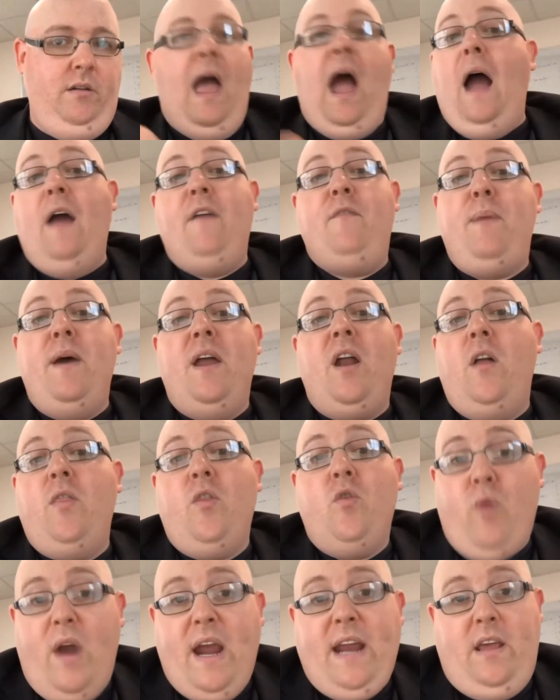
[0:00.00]
I've been
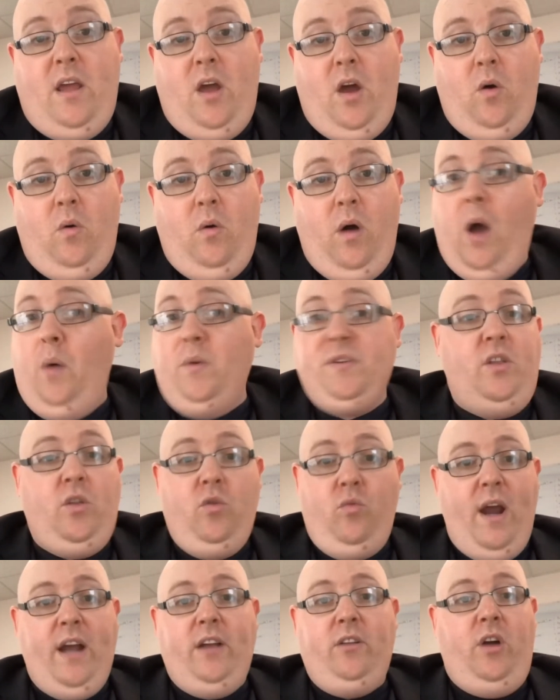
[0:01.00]
on the radio. I was on
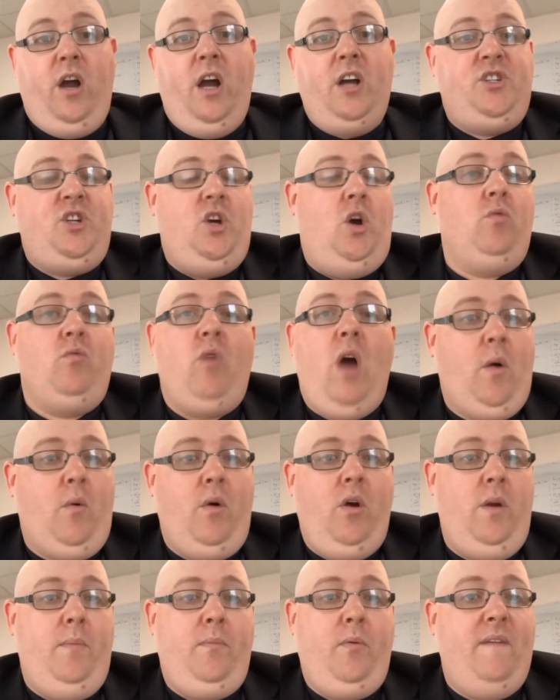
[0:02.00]
the Regular Guy Show on Rock
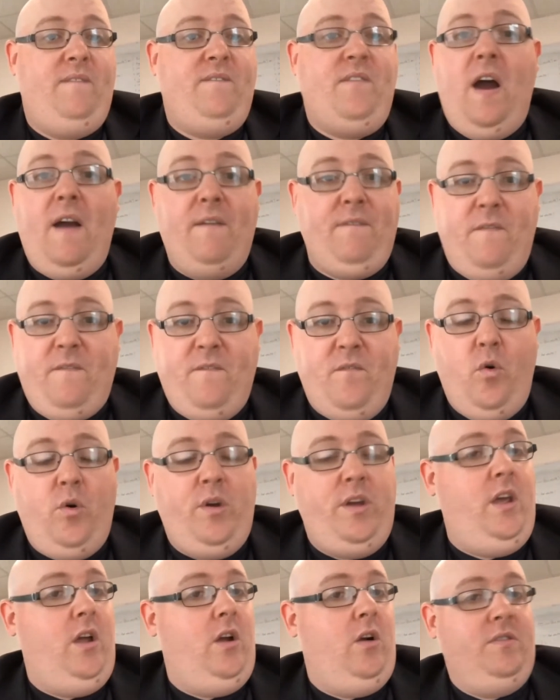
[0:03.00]
100.5 for
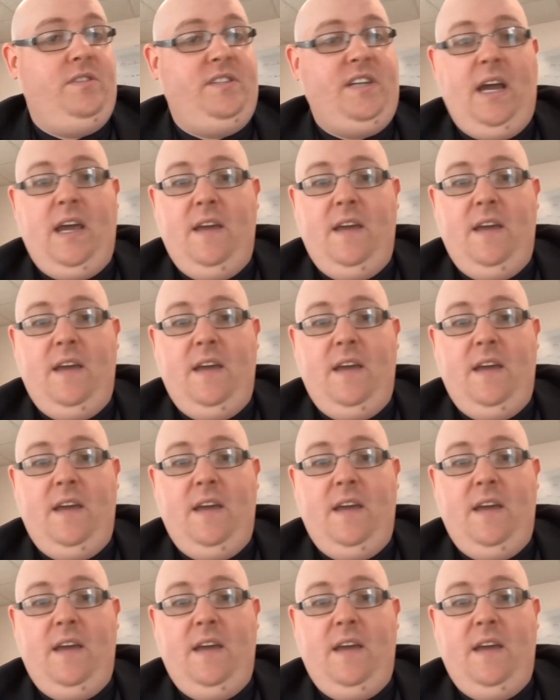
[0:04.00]
4 years.